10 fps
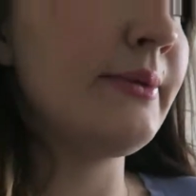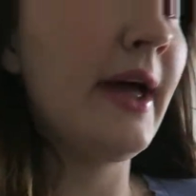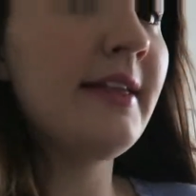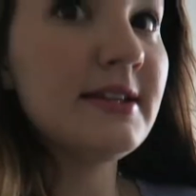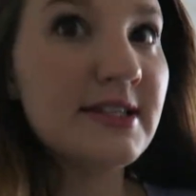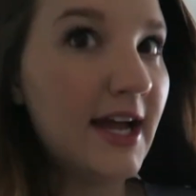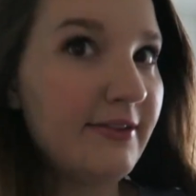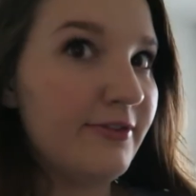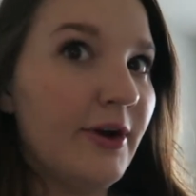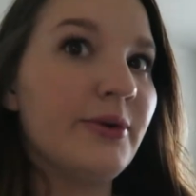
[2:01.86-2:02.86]
Riley doesn't have
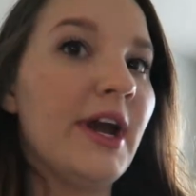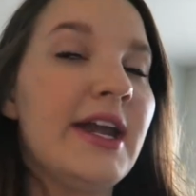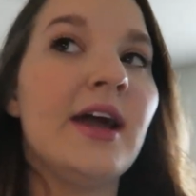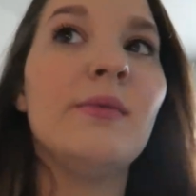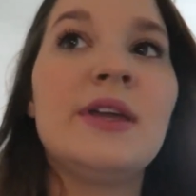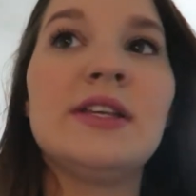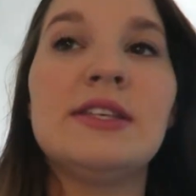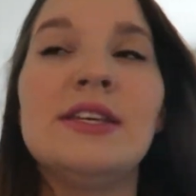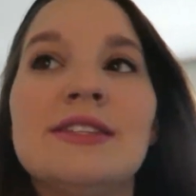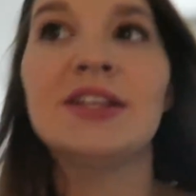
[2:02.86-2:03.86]
a phone right now because
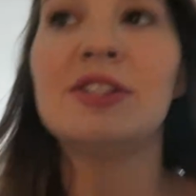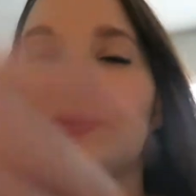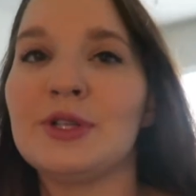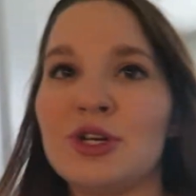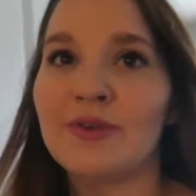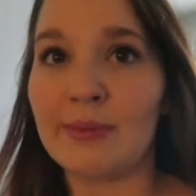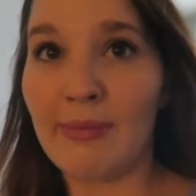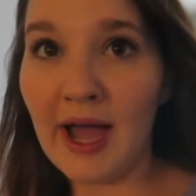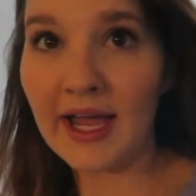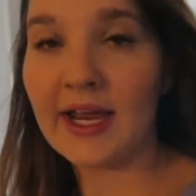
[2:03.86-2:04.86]
he's gonna switch over to
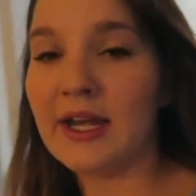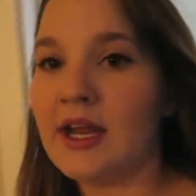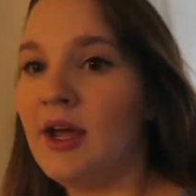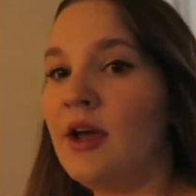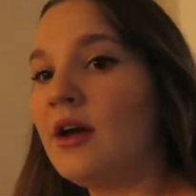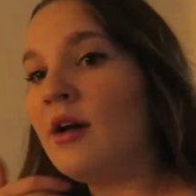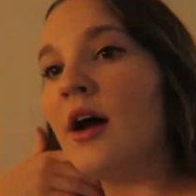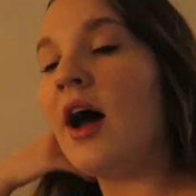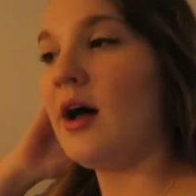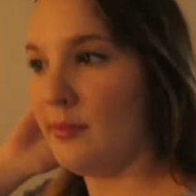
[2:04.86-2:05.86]
mine
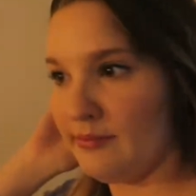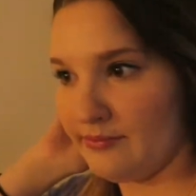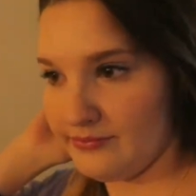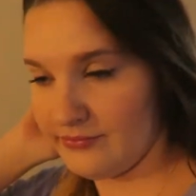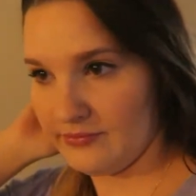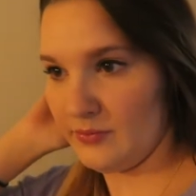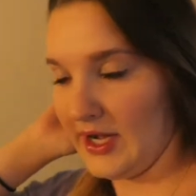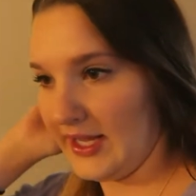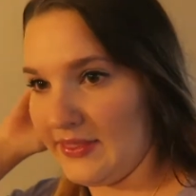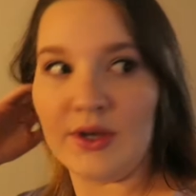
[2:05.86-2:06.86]
um, when
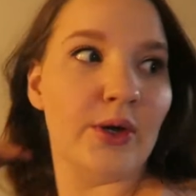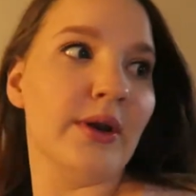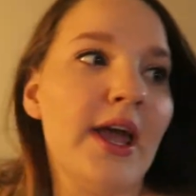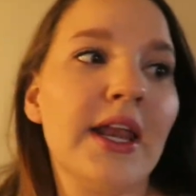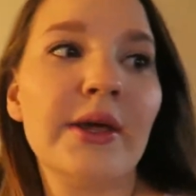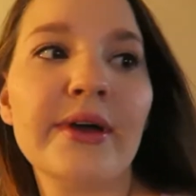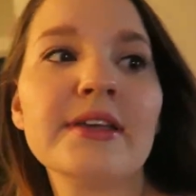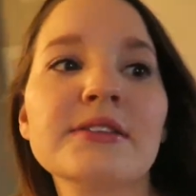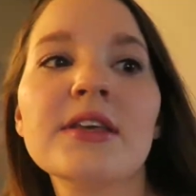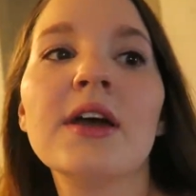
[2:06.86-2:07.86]
I get the new one.
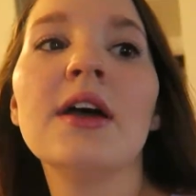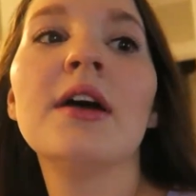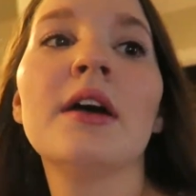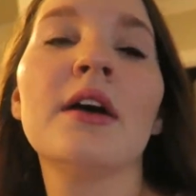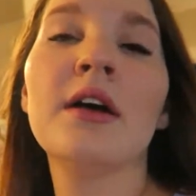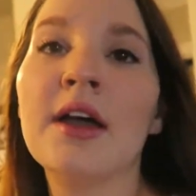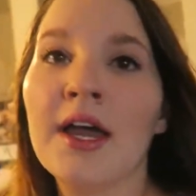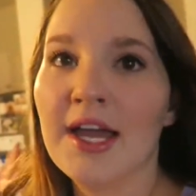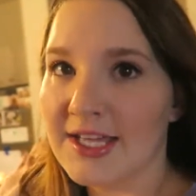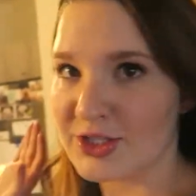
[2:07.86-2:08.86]
Anyways,
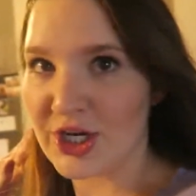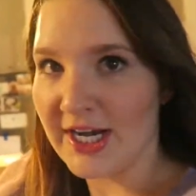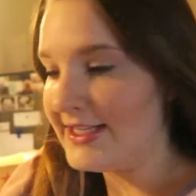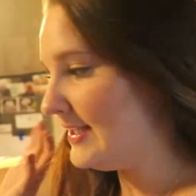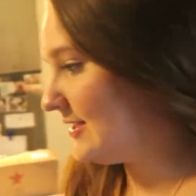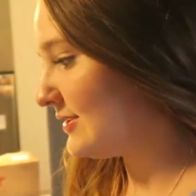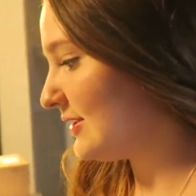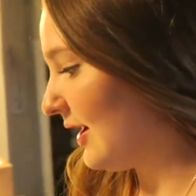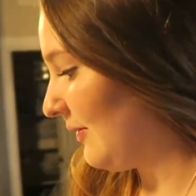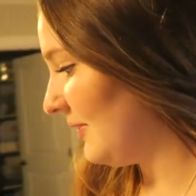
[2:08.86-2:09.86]
it's crazy.
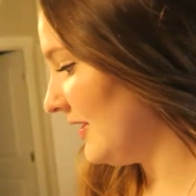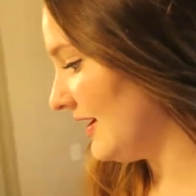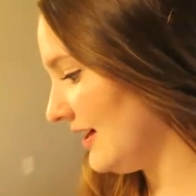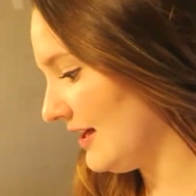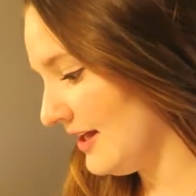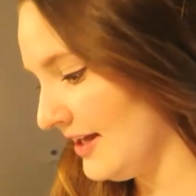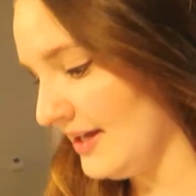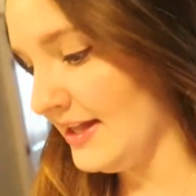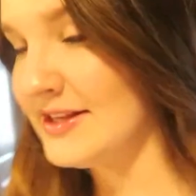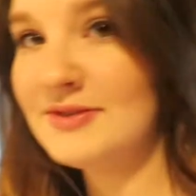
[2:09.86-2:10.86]
So
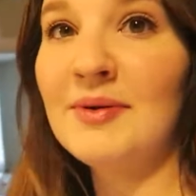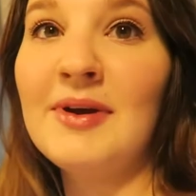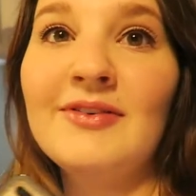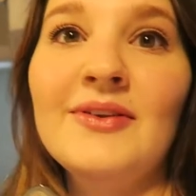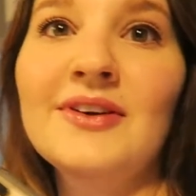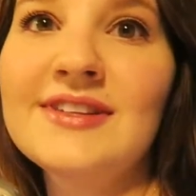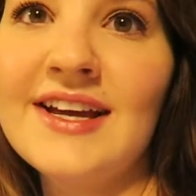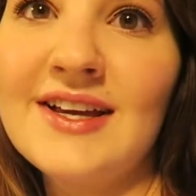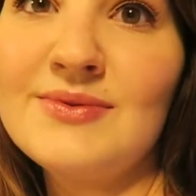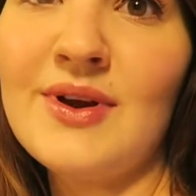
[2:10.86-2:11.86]
this is what my phone looks
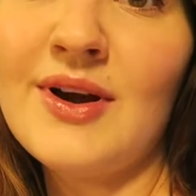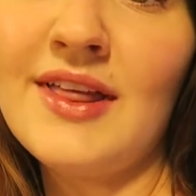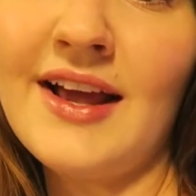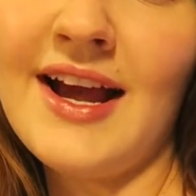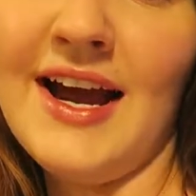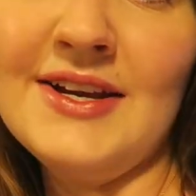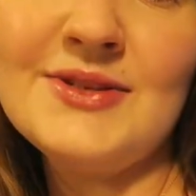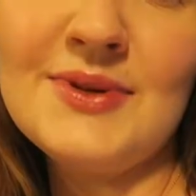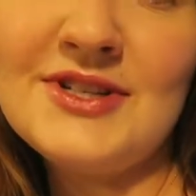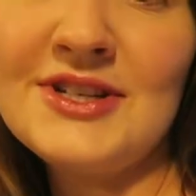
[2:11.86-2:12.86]
like because we already like kind of
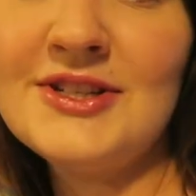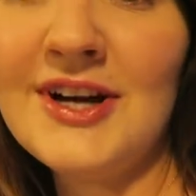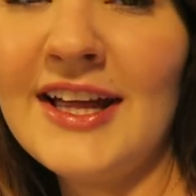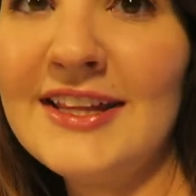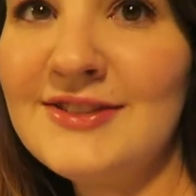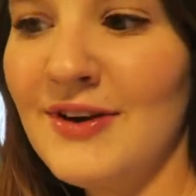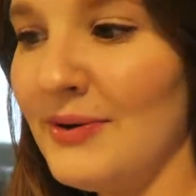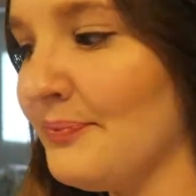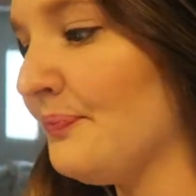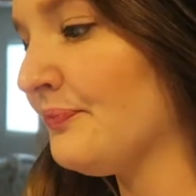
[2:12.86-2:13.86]
switched it to Riley's
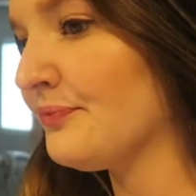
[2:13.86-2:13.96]
phone.